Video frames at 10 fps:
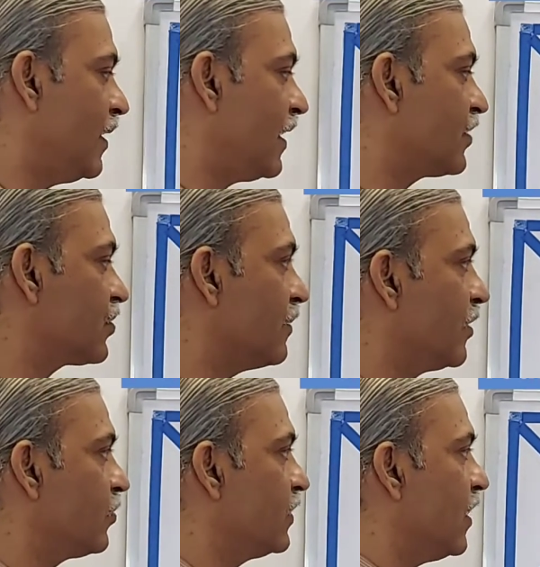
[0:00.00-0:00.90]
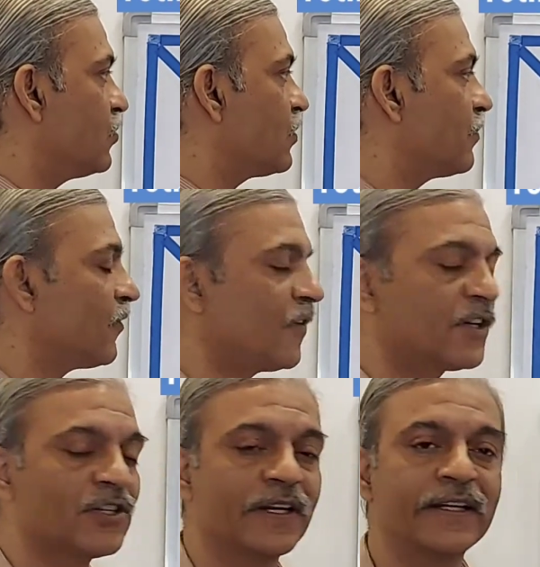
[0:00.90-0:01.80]
marriage coming to the house of
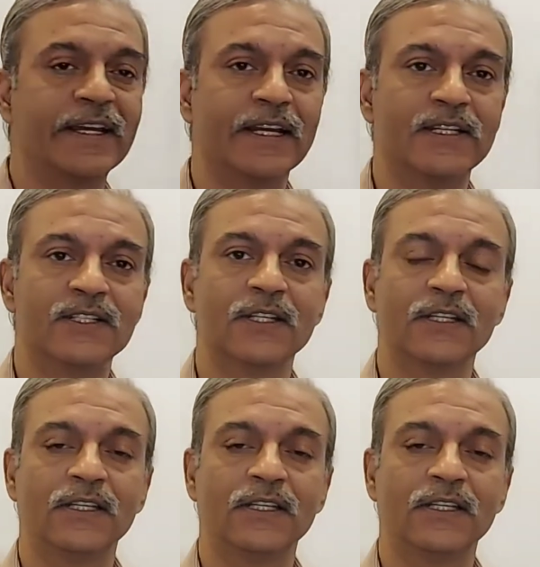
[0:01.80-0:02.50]
profession indicates